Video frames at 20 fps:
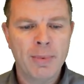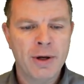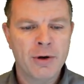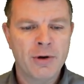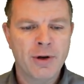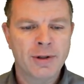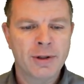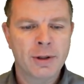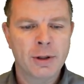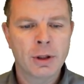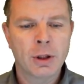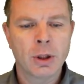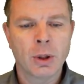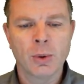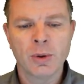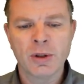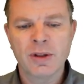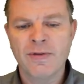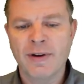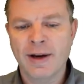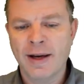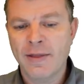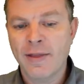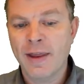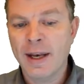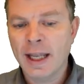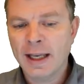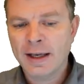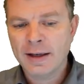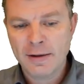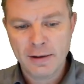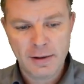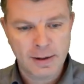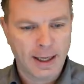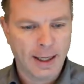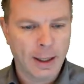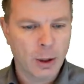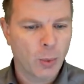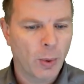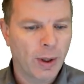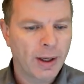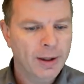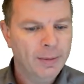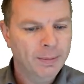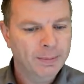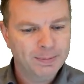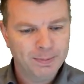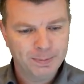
addresses goes via the NAT gateway.